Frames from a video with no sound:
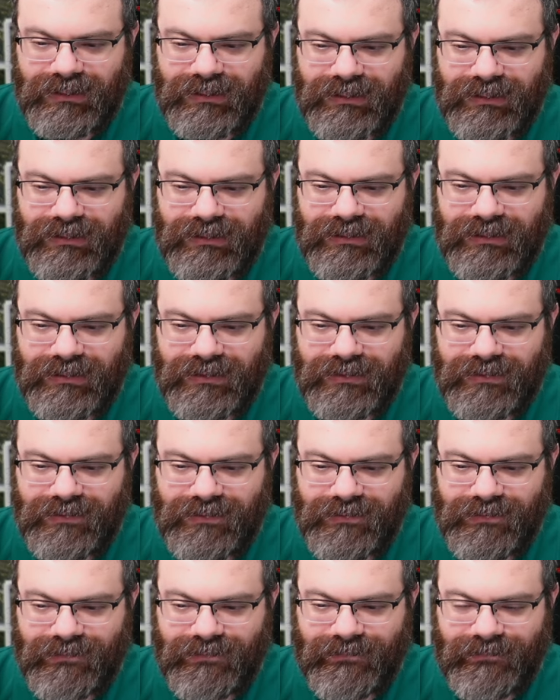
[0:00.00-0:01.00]
Uh,
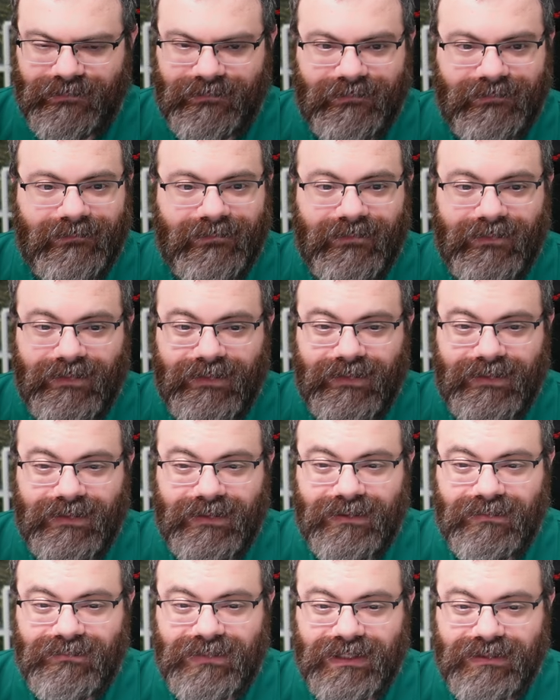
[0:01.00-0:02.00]

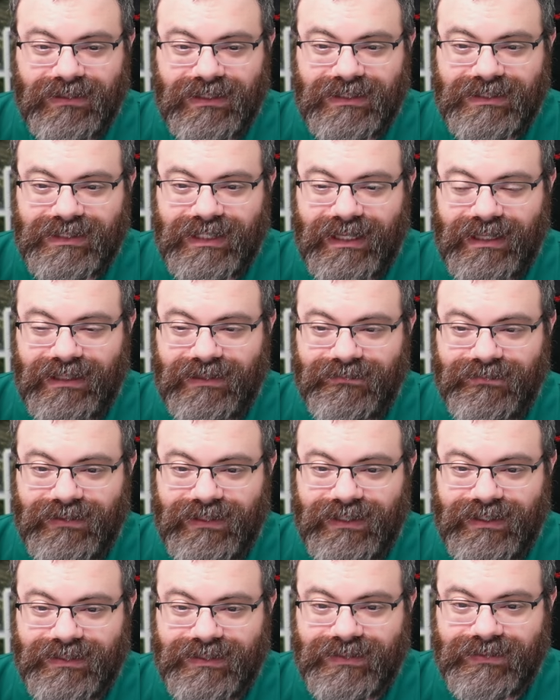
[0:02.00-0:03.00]
not good at scanning for
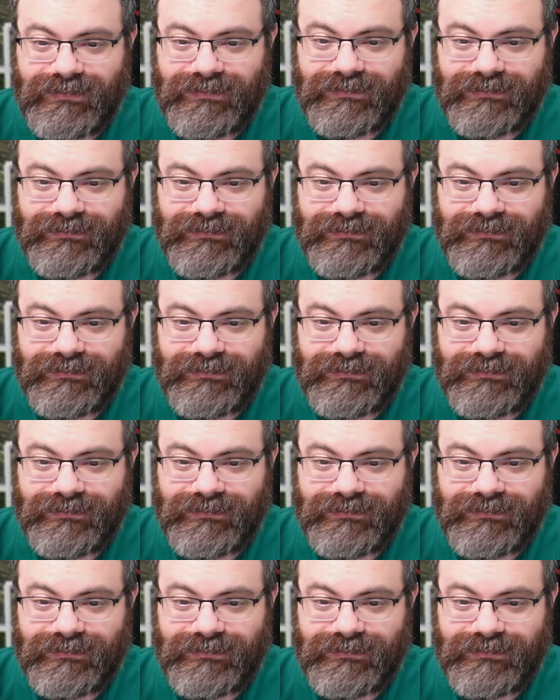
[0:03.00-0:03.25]
these.